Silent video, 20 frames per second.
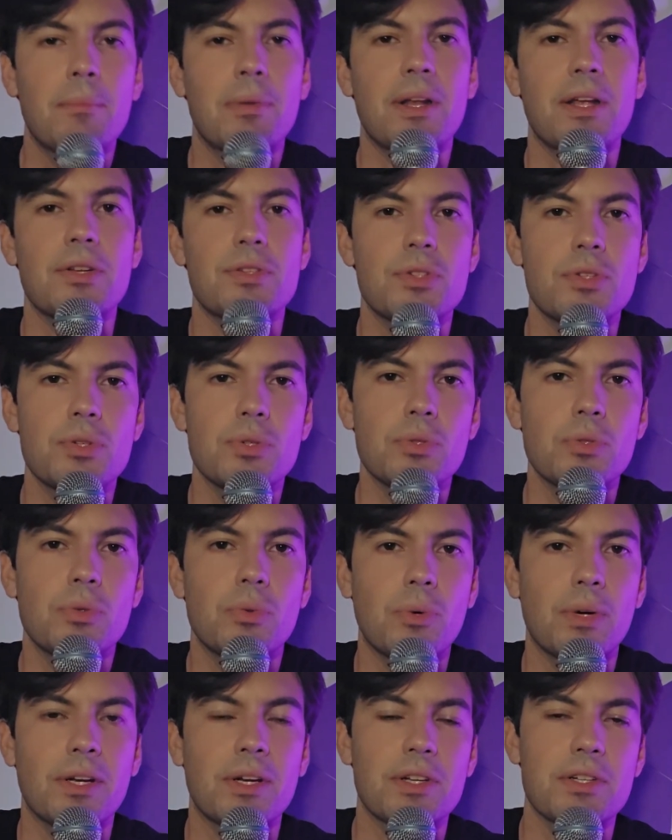but I do
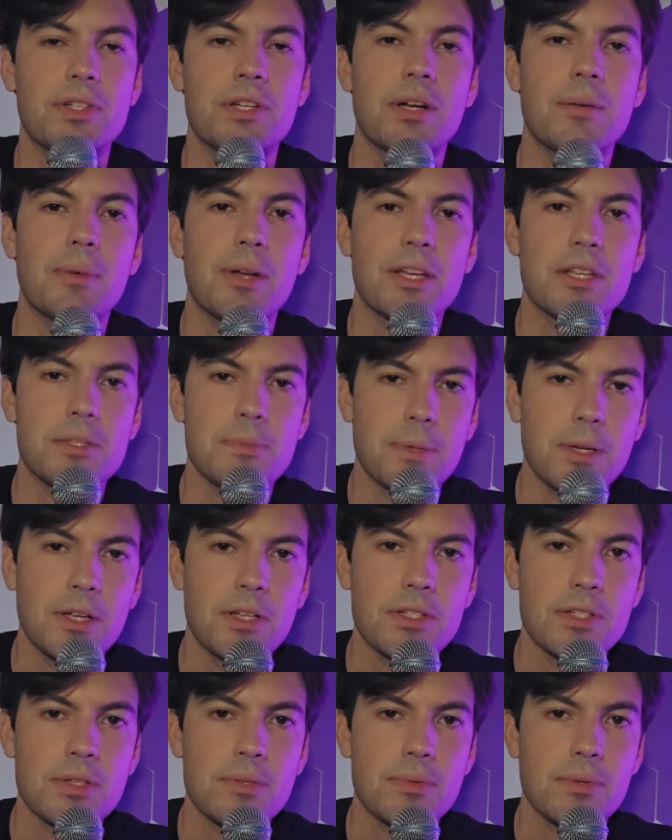want to share my
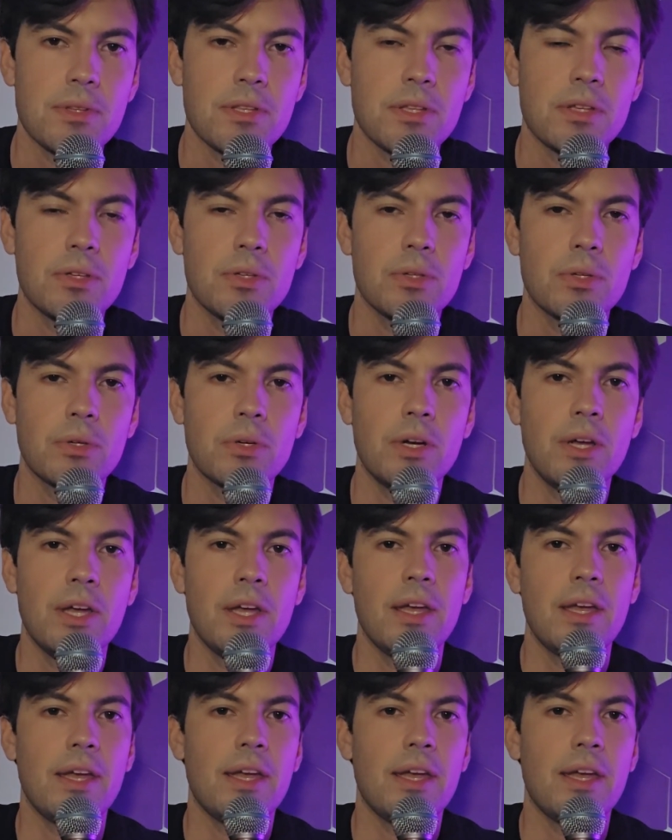experiences with you